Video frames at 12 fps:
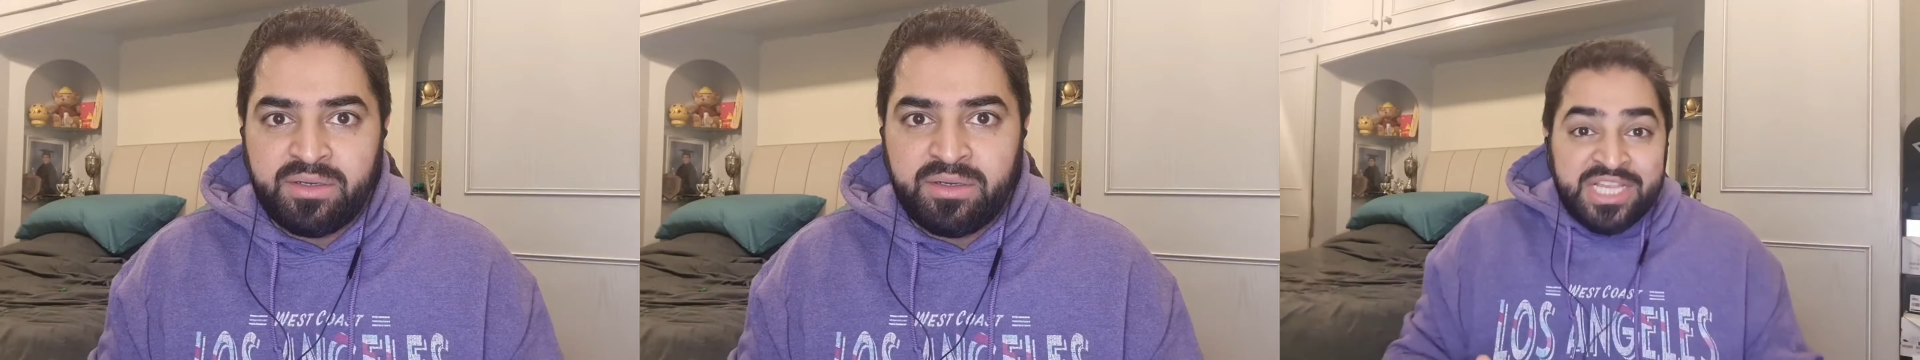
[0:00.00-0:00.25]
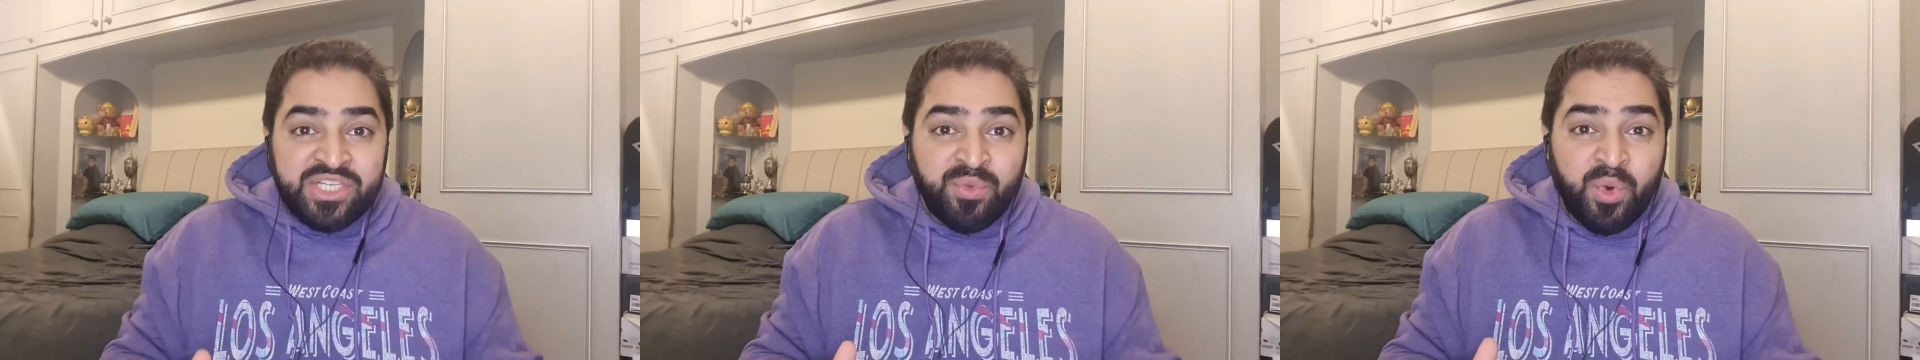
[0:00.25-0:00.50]

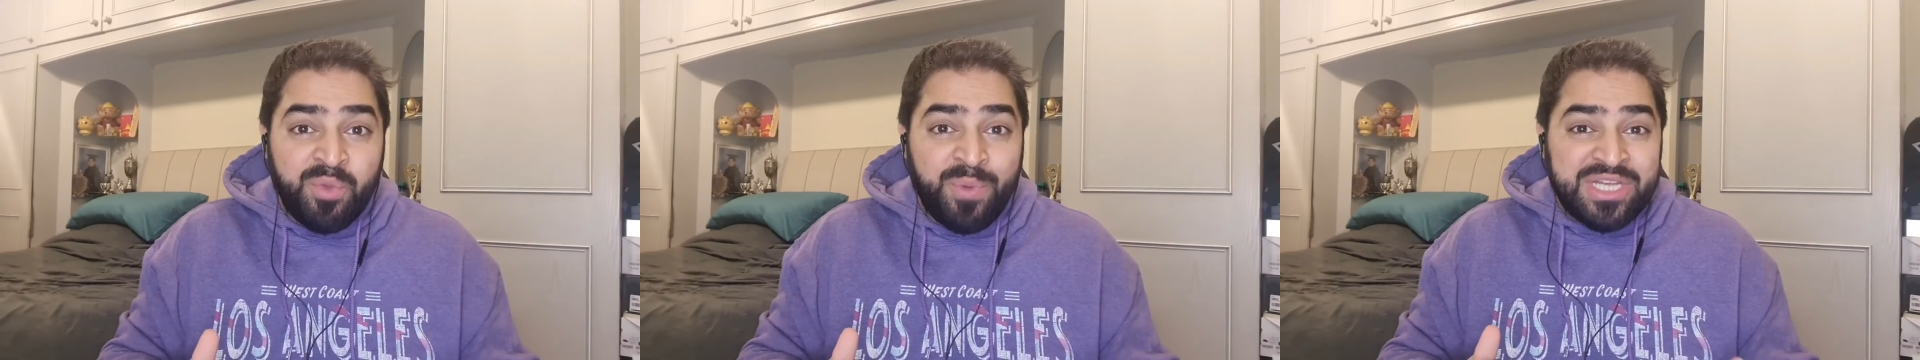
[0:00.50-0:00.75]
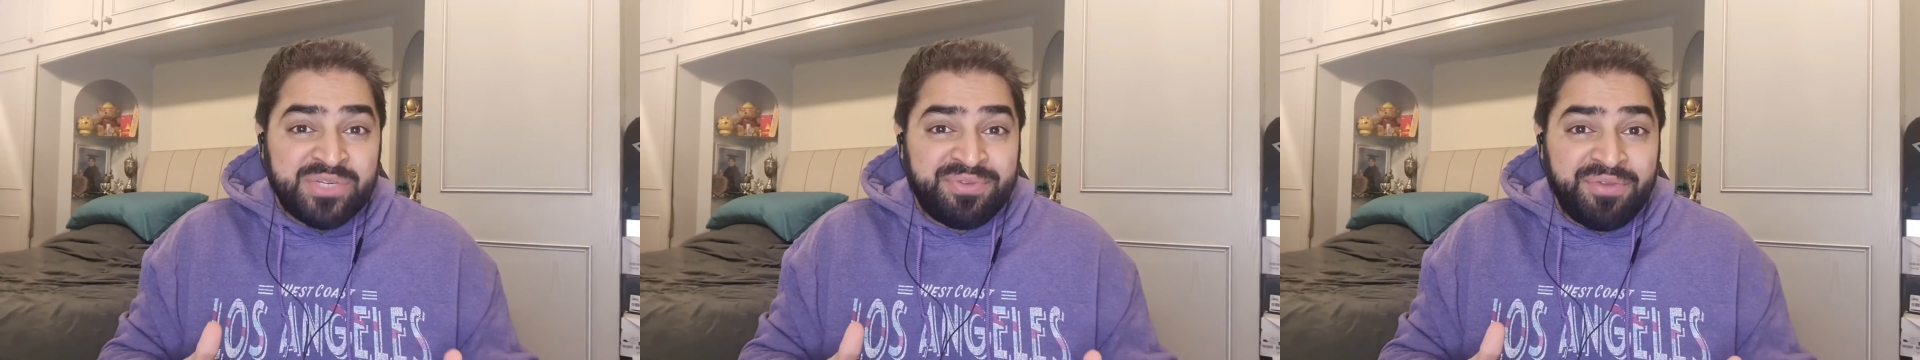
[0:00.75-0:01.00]
Jason Roy
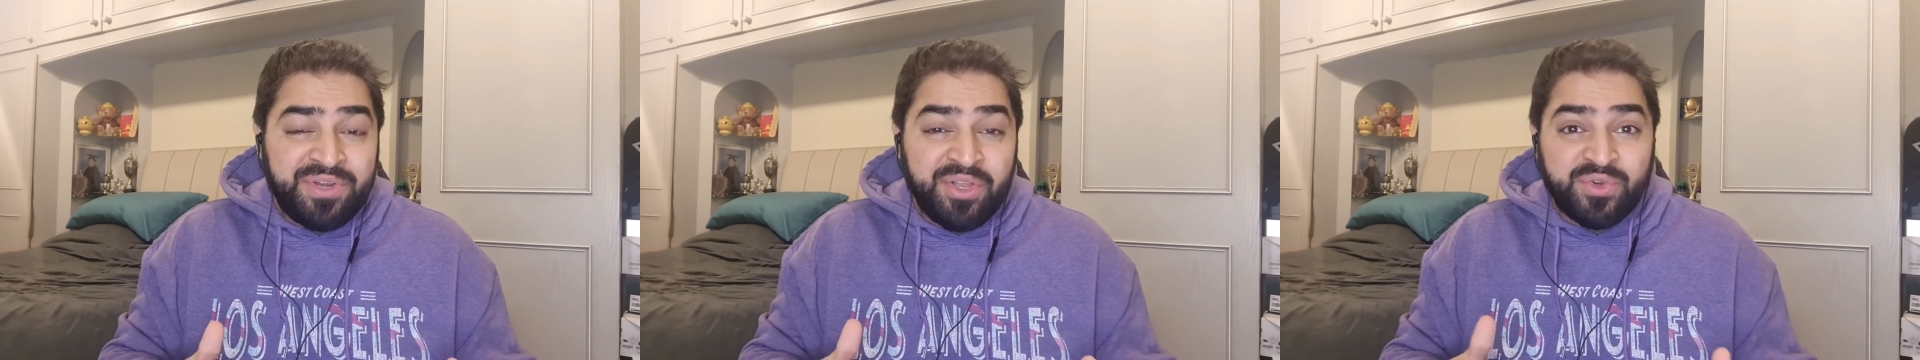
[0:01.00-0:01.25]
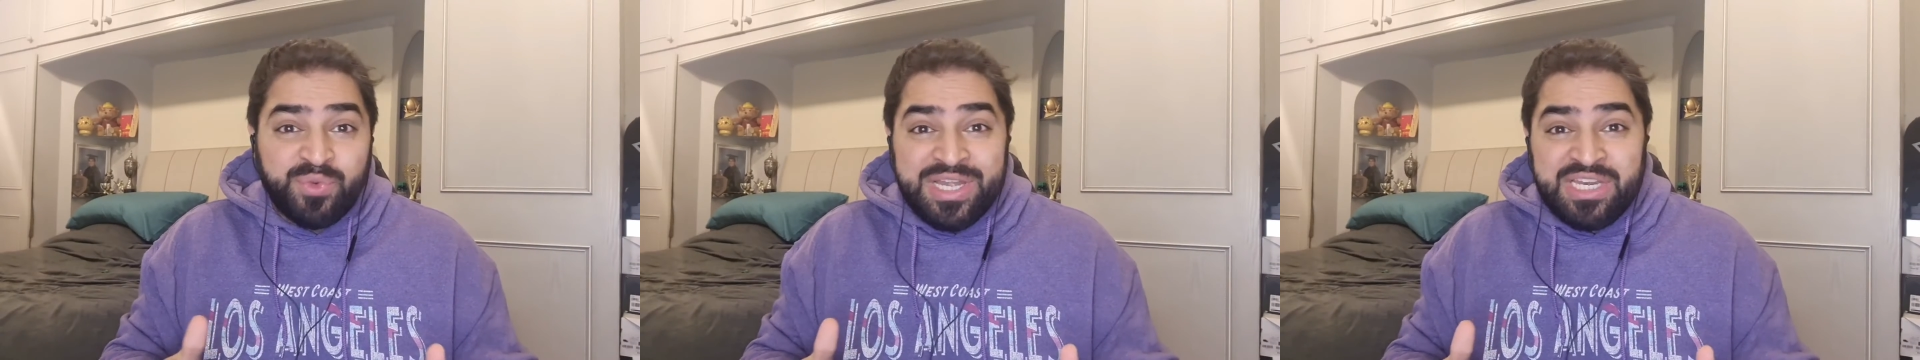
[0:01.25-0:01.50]
went to 50
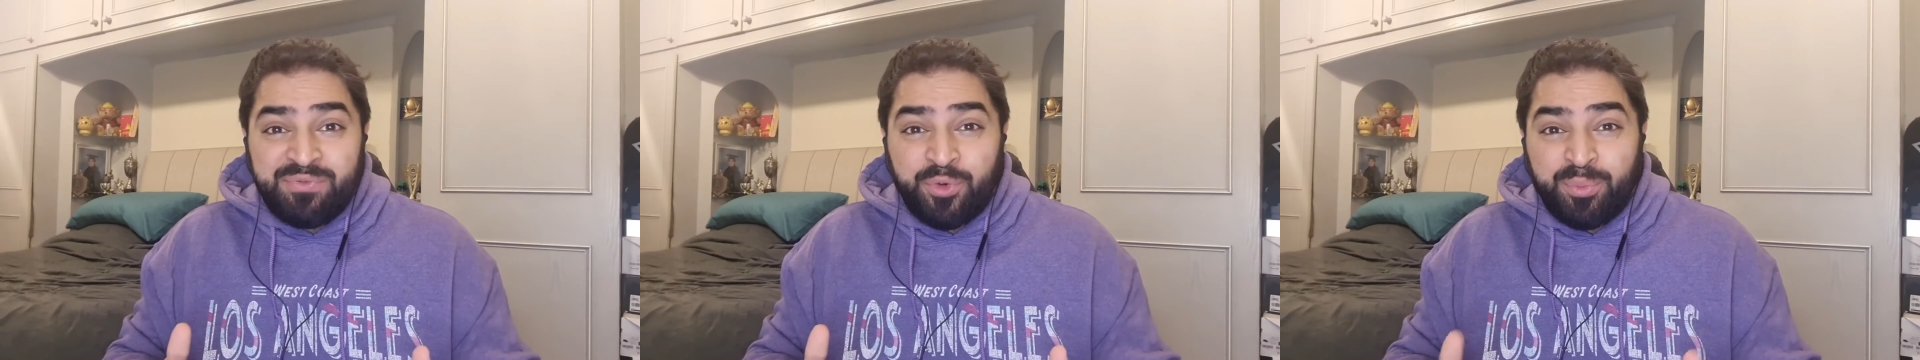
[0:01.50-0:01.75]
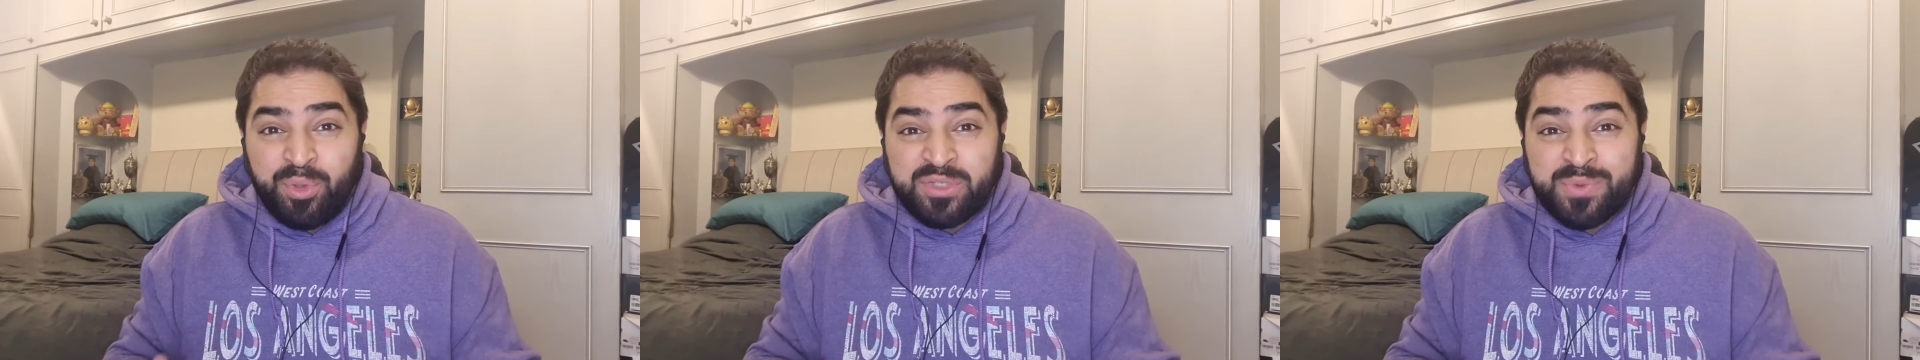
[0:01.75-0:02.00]
off
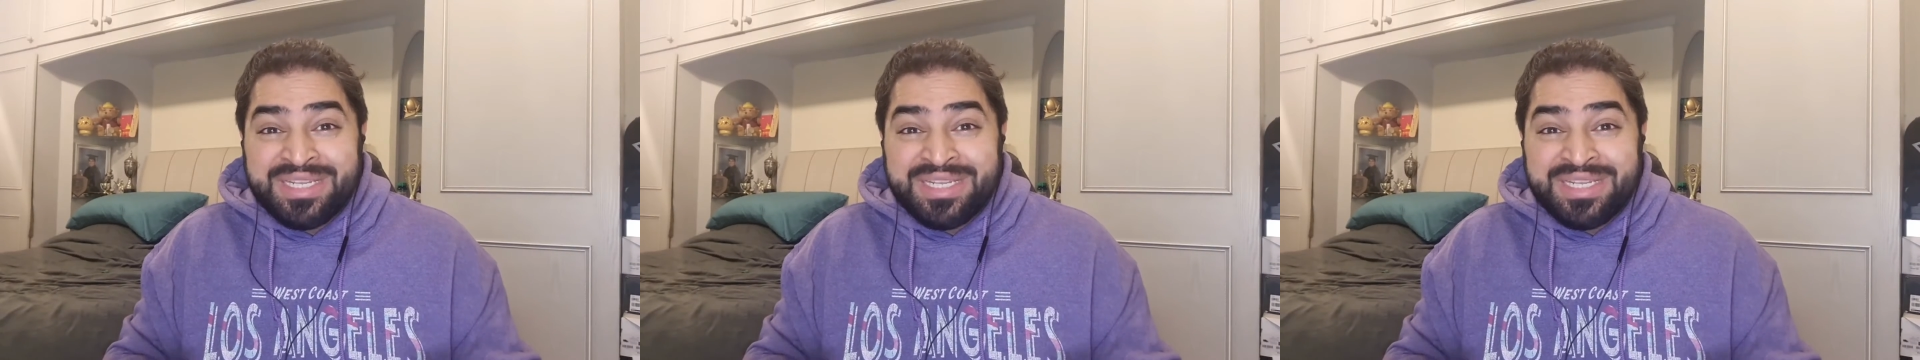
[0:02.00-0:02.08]
24 balls